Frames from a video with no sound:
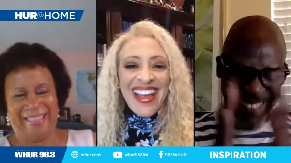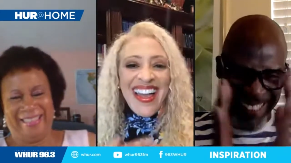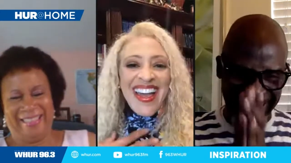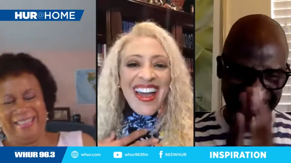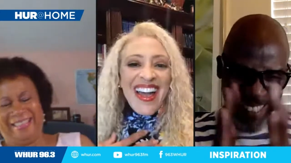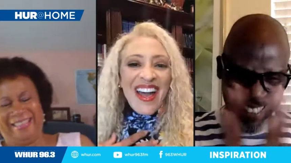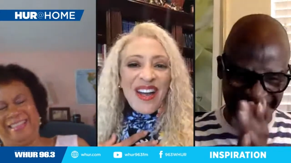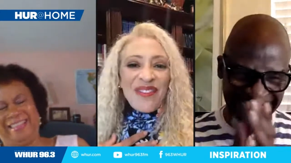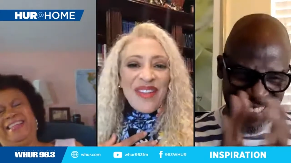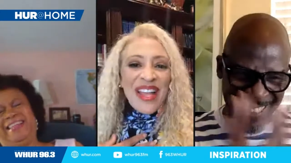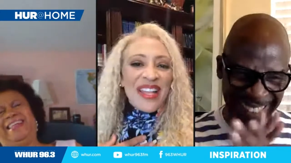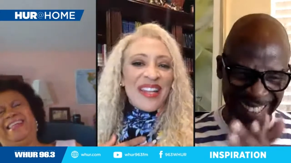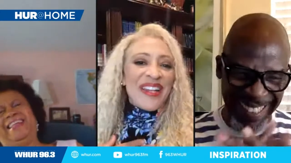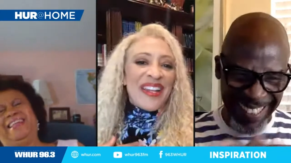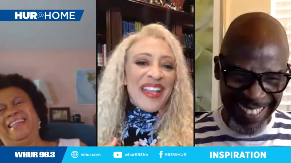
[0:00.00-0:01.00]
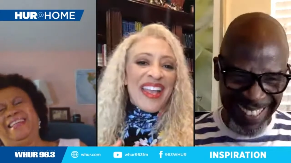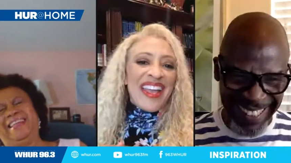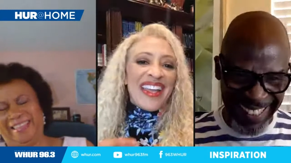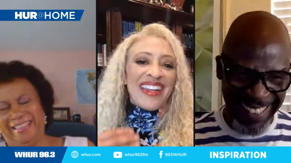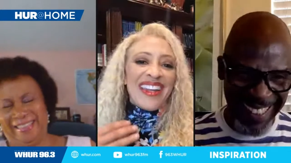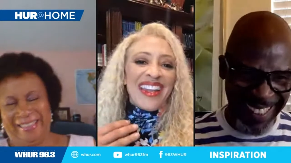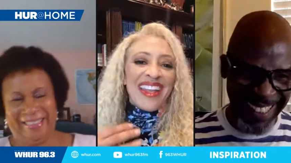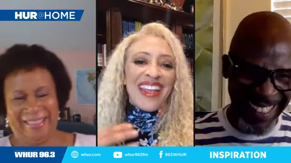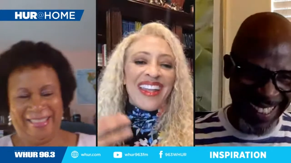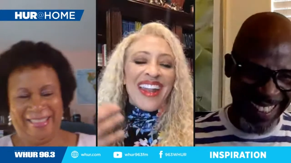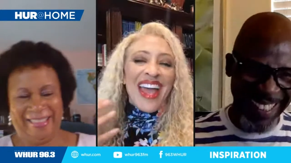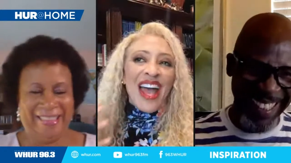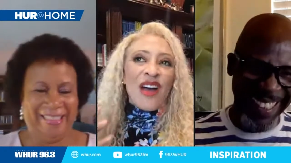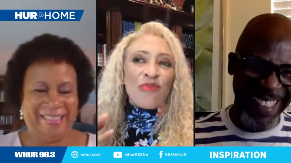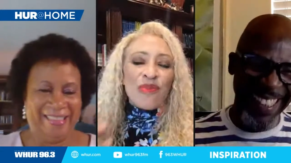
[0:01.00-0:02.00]
Speaker 1: um, and and and
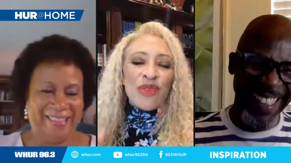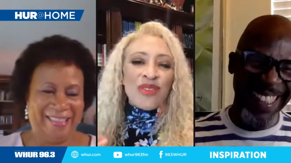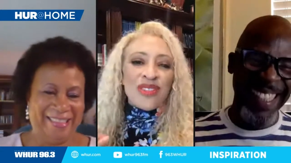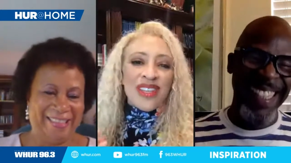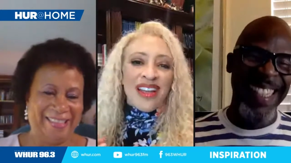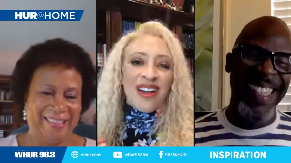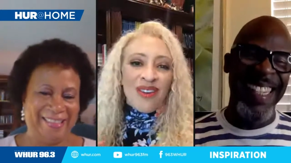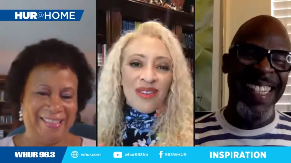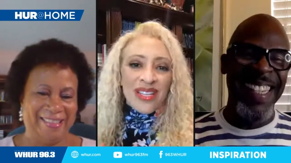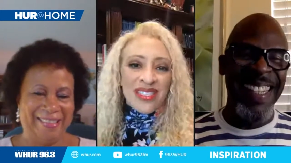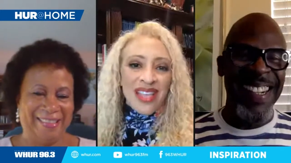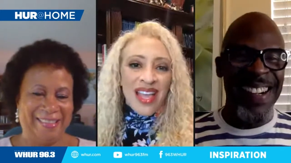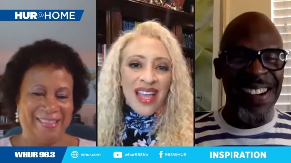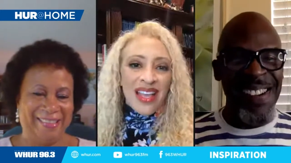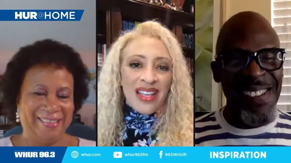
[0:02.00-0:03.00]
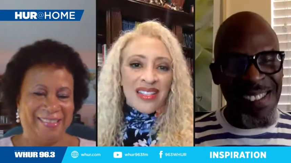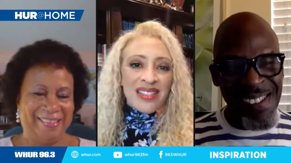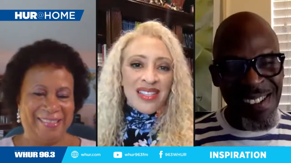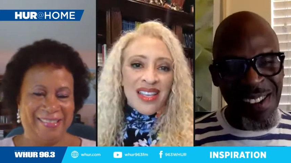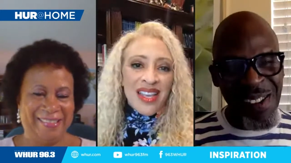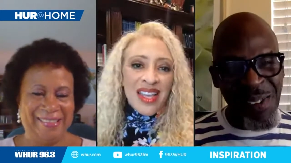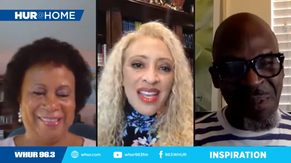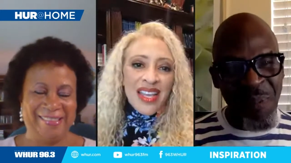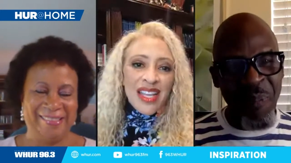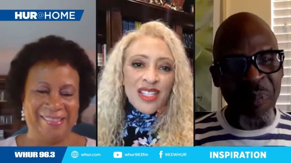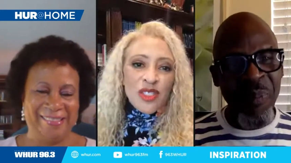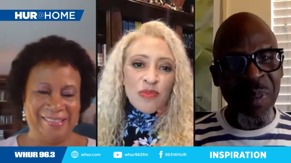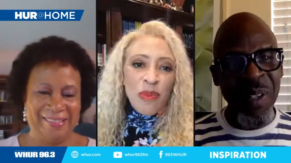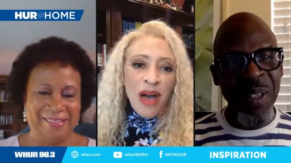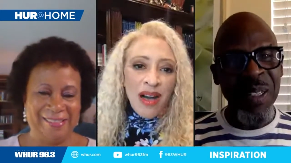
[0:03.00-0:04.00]
how music always has
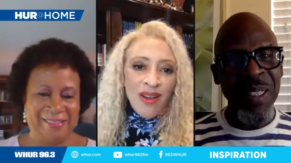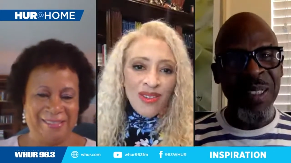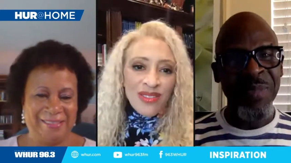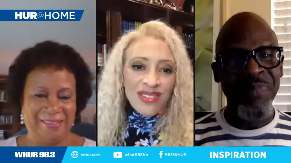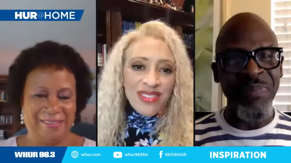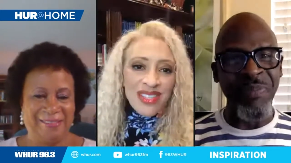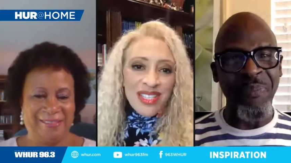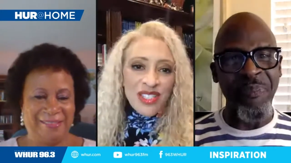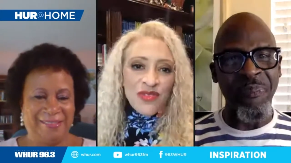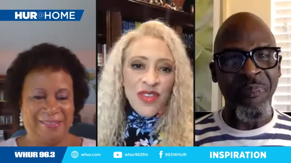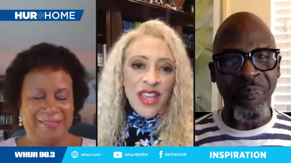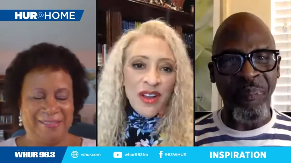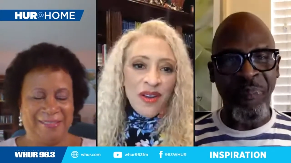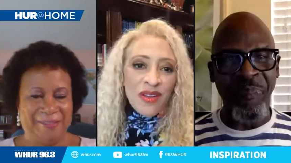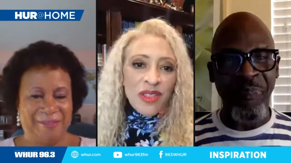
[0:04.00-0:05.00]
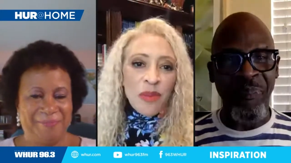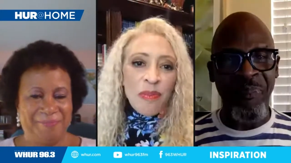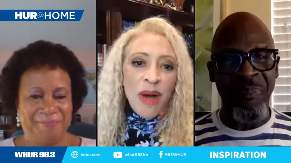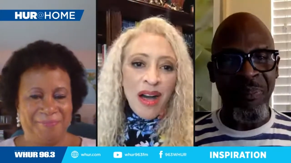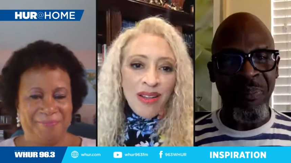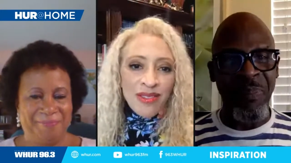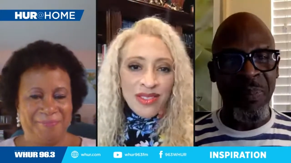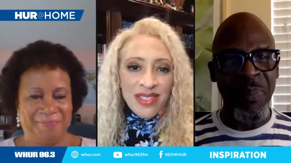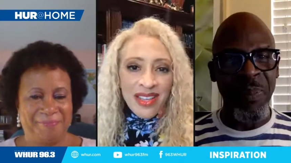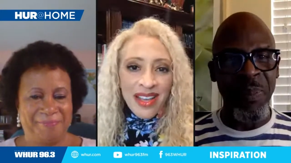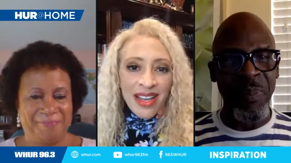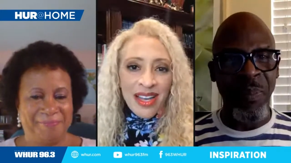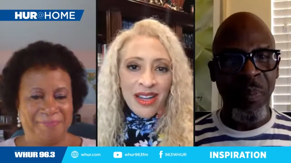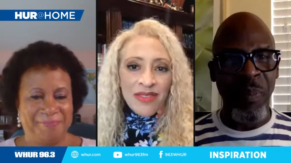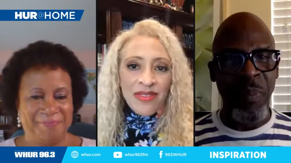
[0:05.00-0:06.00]
its pulse, its finger on the pulse
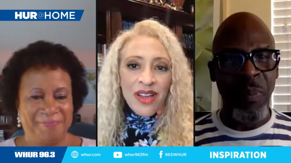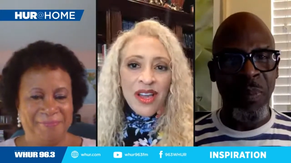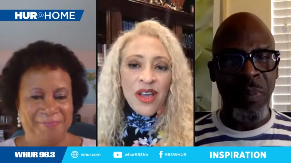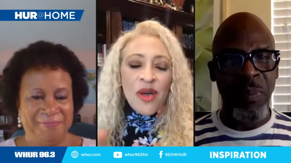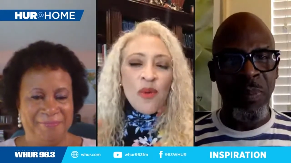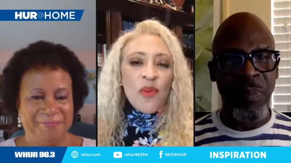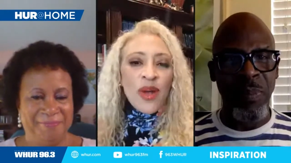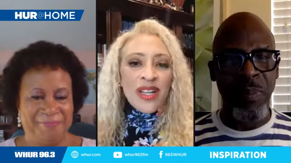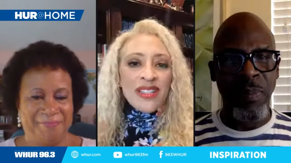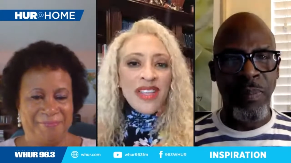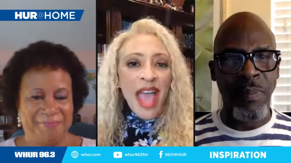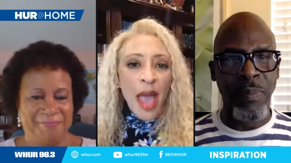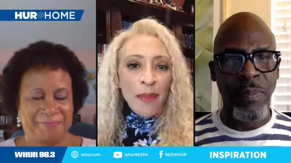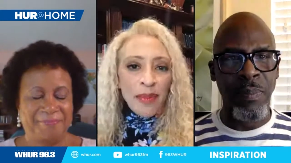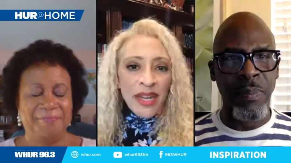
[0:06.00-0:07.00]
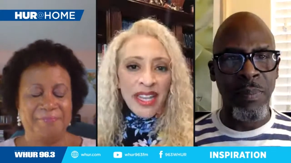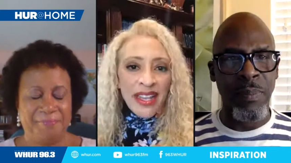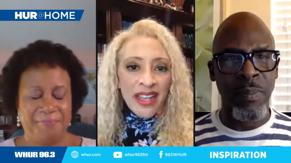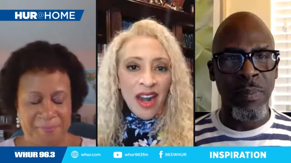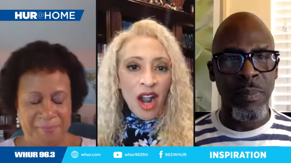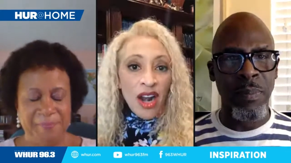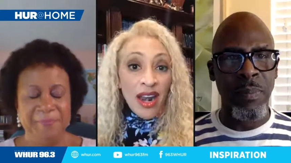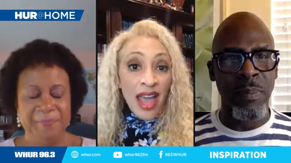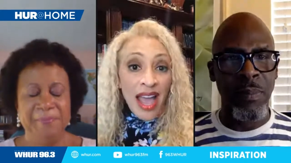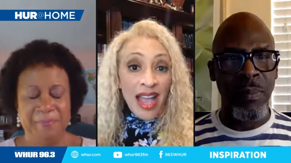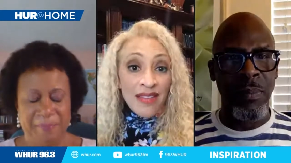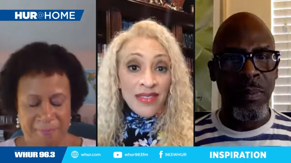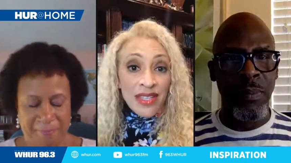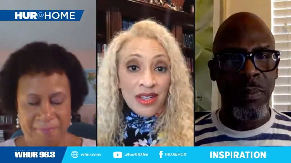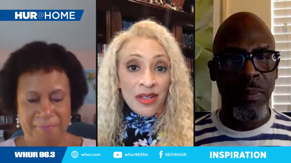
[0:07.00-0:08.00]
of what is happening in our
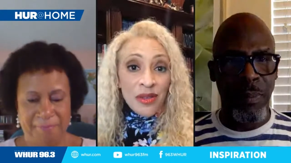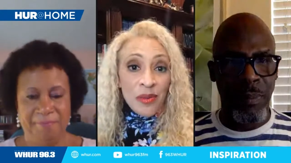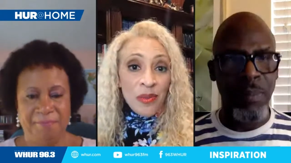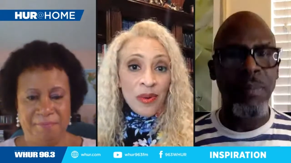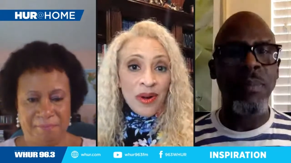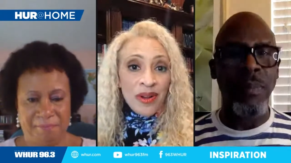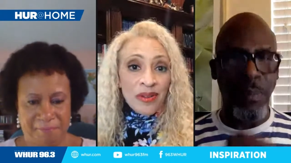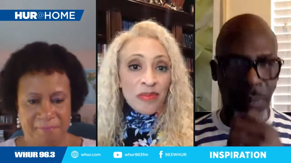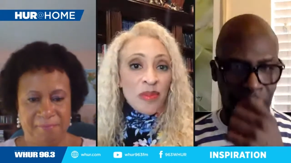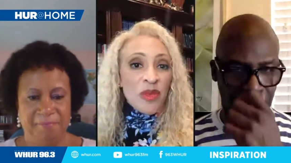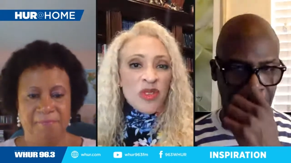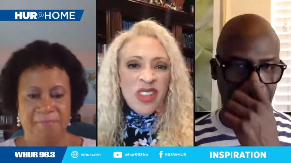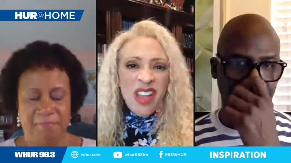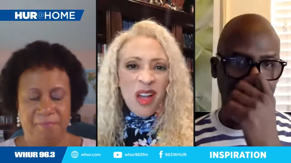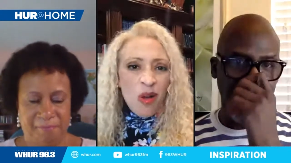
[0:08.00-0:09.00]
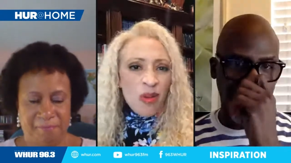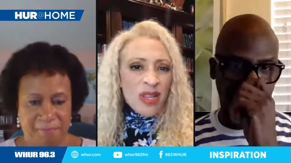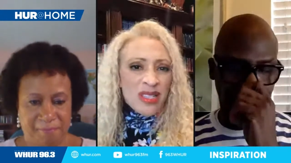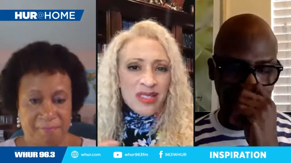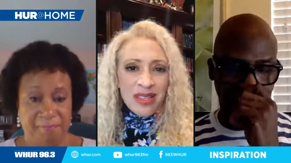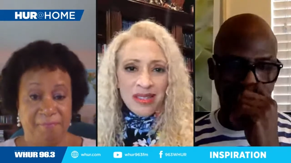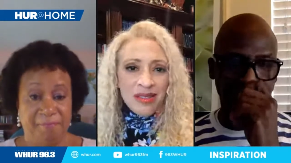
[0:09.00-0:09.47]
lives and in the world. Music always just